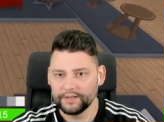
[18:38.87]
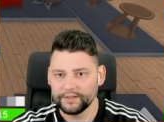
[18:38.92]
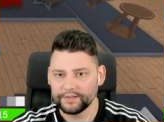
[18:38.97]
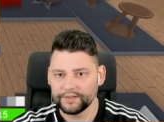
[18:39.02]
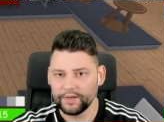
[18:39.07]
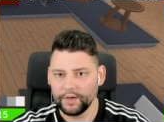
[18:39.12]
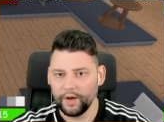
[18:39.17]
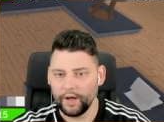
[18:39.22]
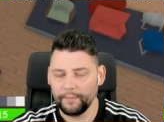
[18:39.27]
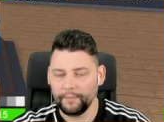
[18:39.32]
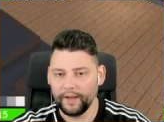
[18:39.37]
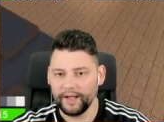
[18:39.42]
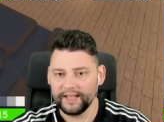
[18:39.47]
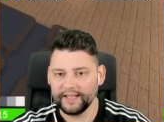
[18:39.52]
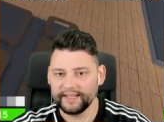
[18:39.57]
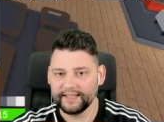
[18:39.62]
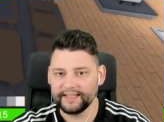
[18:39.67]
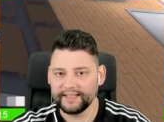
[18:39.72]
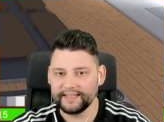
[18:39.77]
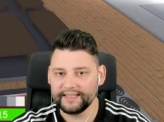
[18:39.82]
So I
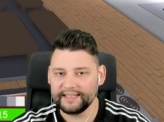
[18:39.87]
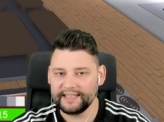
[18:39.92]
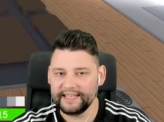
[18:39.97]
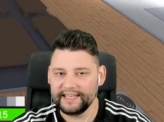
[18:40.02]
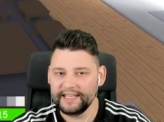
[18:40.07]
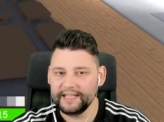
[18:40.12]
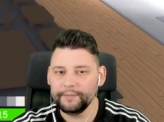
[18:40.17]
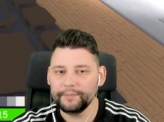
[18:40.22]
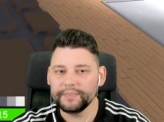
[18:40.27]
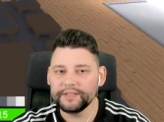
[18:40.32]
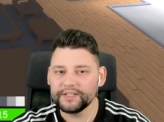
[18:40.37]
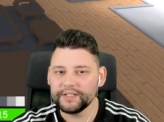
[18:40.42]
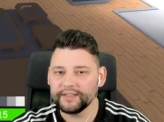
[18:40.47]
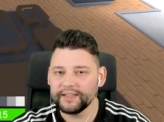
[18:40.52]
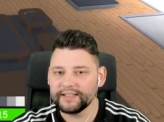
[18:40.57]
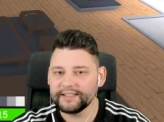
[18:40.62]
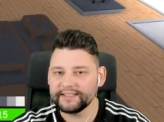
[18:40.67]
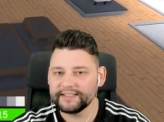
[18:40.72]
might keep to the